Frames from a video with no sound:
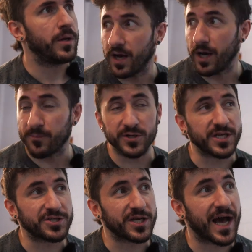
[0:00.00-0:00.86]
Uh,
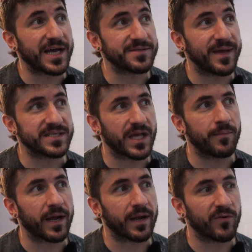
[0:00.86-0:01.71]
appreciate you guys, man.
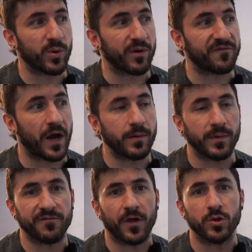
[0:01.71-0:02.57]
Sound like everyone to find
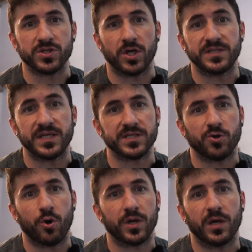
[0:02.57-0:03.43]
me. Follow us on
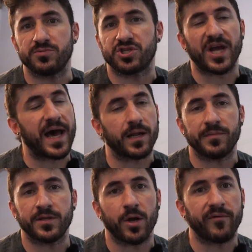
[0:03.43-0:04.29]
Discord. Come chat.
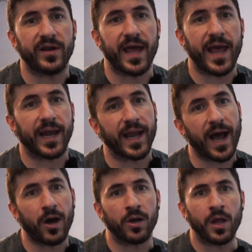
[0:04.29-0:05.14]
I'm in there every day hanging
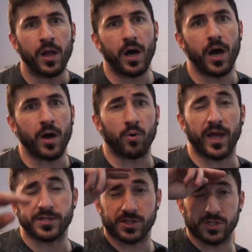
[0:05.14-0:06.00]
out. Uh, we'll
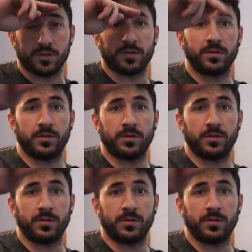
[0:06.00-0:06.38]
catch you soon.